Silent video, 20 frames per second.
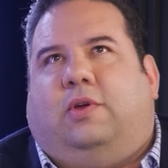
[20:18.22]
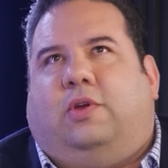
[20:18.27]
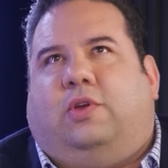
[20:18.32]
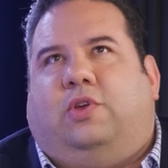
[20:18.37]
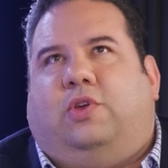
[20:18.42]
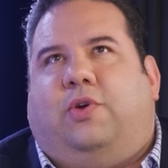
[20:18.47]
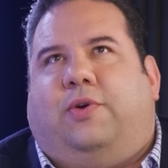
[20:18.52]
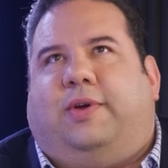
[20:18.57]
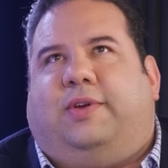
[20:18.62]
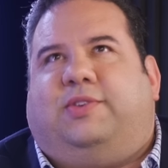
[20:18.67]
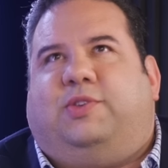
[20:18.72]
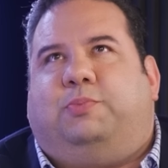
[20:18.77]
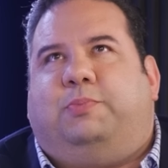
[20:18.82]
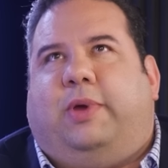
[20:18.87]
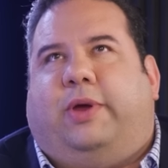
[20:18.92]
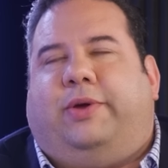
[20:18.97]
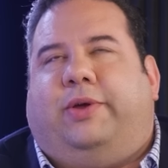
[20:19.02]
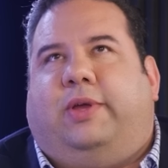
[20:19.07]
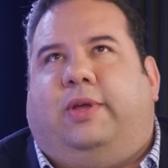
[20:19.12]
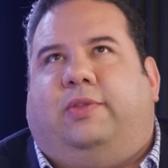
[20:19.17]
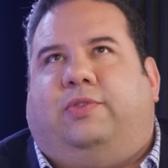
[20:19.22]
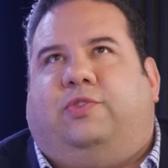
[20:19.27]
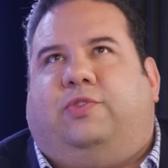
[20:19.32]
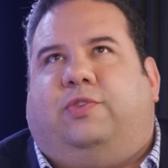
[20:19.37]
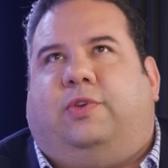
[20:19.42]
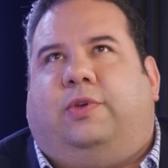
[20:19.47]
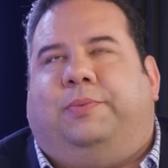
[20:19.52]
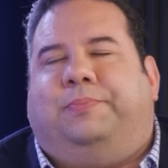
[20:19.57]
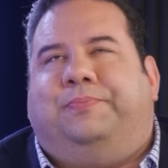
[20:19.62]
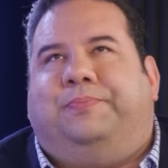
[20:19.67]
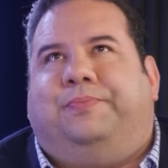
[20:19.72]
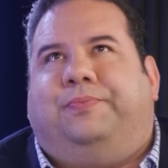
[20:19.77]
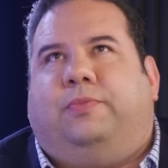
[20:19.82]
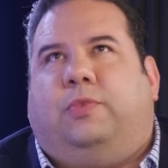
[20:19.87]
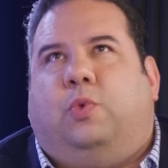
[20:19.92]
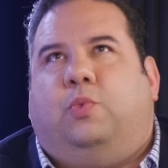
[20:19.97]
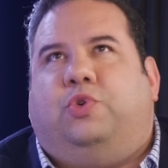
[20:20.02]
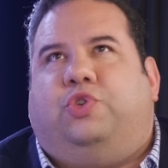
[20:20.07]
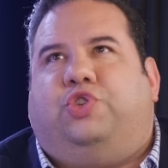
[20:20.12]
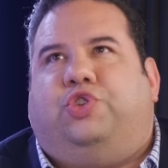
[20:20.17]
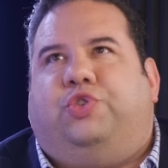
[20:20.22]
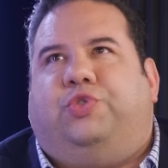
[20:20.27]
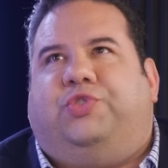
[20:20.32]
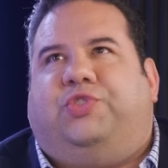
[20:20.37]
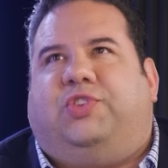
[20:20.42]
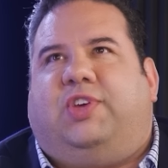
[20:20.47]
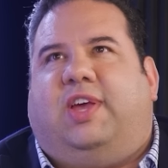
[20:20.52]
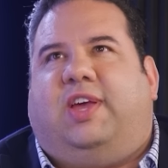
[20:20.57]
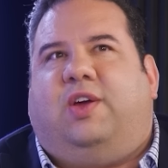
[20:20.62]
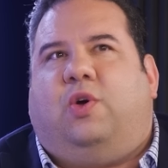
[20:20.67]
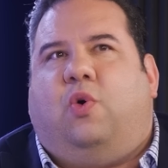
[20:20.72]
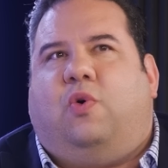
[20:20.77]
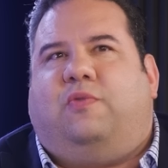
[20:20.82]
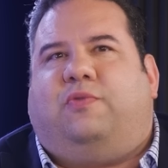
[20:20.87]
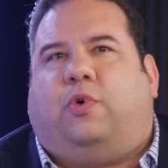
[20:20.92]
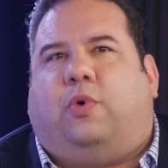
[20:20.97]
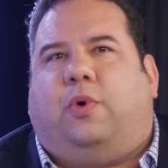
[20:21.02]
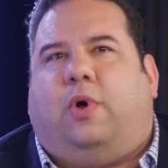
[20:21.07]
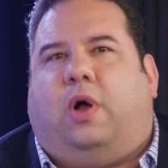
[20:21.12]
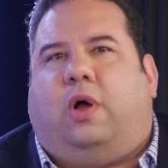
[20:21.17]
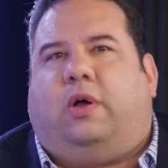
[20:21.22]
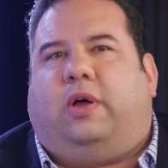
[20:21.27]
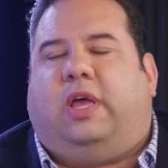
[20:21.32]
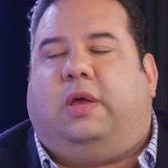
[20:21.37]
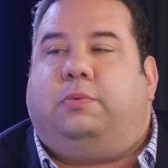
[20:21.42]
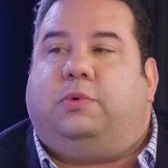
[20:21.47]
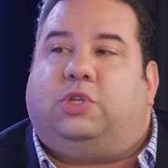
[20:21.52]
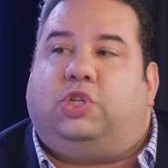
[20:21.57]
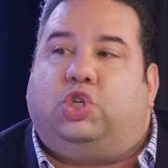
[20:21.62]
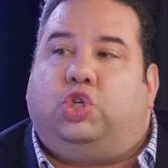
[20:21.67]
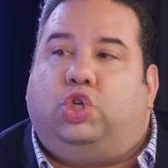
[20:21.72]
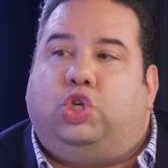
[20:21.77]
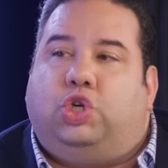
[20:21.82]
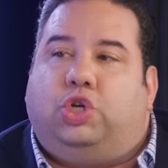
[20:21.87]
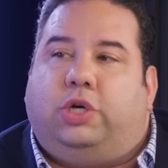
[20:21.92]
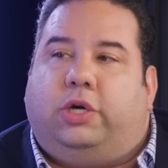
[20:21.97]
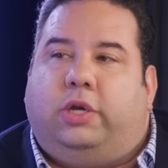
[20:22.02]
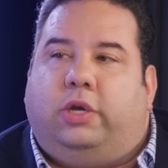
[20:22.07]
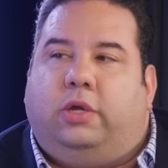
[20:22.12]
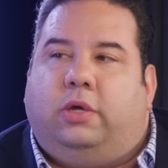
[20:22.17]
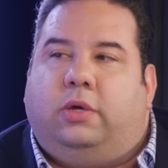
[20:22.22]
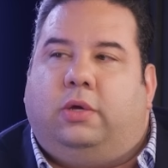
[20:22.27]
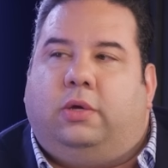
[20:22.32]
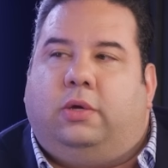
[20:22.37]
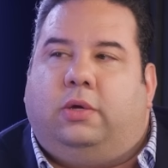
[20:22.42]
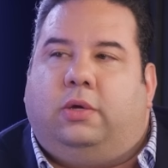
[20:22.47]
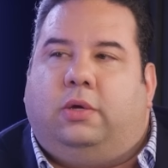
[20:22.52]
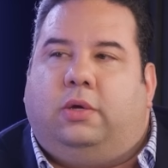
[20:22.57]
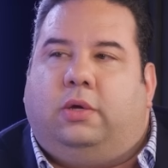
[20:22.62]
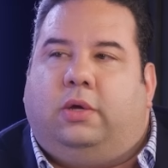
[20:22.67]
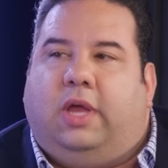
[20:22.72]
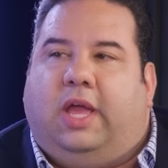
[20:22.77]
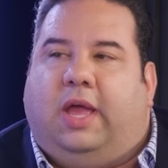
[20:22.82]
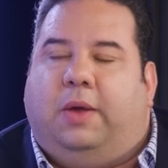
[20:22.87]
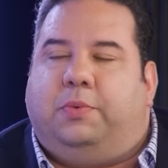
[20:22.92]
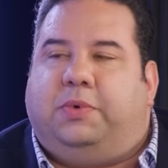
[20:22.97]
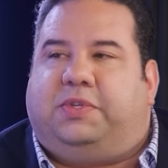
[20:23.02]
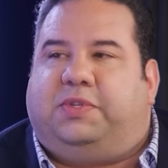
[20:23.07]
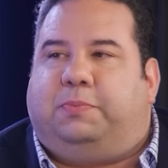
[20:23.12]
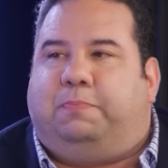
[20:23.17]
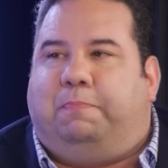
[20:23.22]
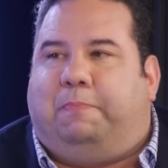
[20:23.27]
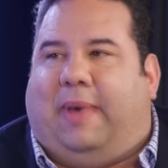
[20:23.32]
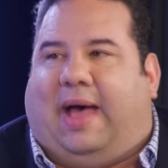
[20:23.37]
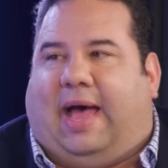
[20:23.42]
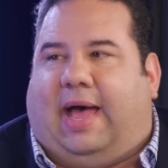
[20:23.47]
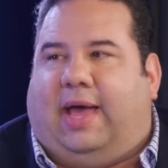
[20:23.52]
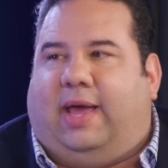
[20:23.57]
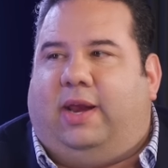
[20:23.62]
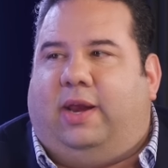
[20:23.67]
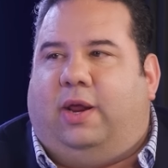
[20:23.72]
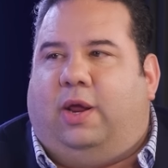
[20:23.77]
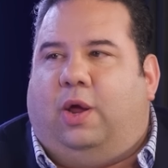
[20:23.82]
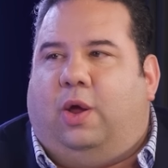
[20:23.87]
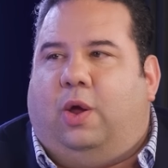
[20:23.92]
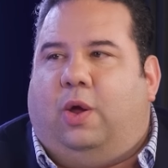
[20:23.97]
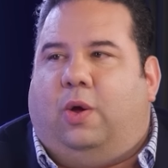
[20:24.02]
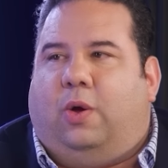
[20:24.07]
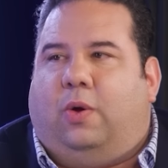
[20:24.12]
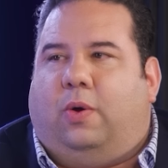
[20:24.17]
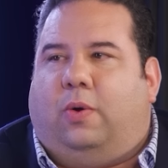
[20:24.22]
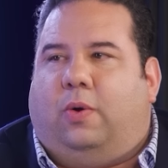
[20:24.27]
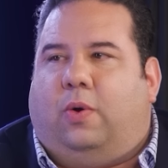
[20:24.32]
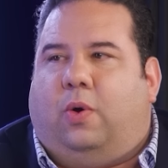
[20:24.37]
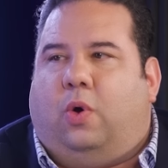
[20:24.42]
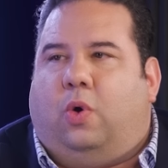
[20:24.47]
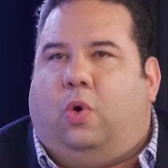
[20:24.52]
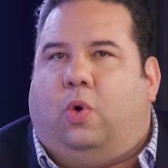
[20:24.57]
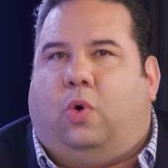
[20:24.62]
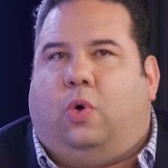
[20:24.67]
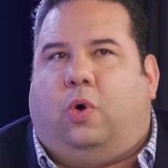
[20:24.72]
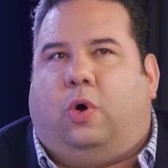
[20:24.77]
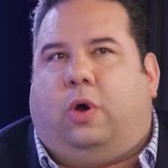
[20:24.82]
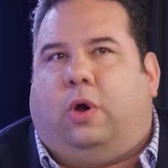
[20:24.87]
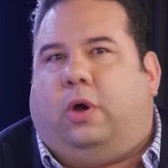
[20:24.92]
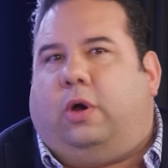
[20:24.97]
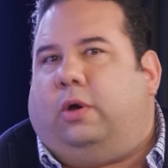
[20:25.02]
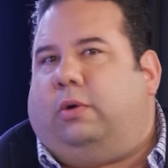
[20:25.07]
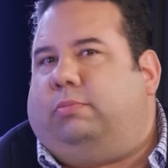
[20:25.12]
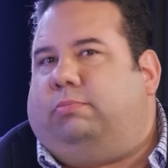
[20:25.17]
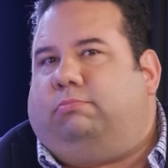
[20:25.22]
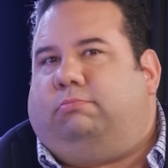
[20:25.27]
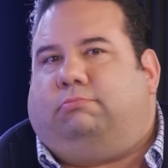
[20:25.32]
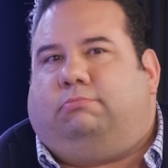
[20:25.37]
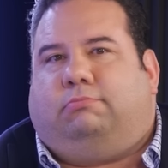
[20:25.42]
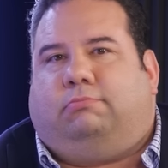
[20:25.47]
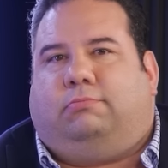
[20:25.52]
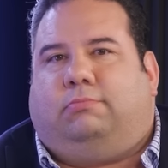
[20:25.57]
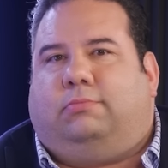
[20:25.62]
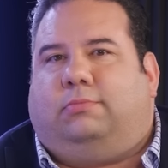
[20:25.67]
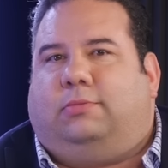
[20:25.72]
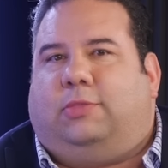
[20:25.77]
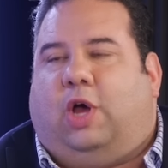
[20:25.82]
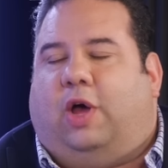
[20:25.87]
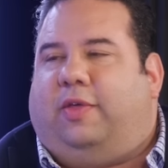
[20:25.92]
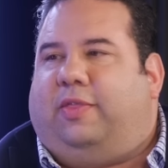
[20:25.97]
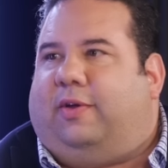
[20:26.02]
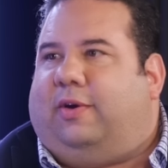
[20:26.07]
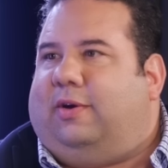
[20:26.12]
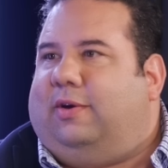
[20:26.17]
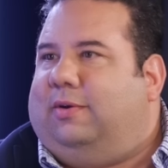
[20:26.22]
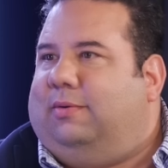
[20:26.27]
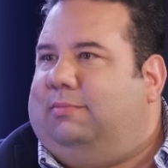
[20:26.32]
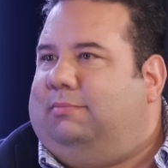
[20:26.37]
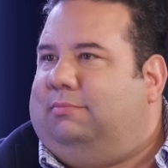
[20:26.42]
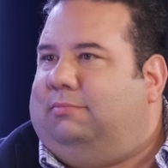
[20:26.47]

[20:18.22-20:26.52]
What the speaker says: your experience, would you say overall it was good, it was bad, or other?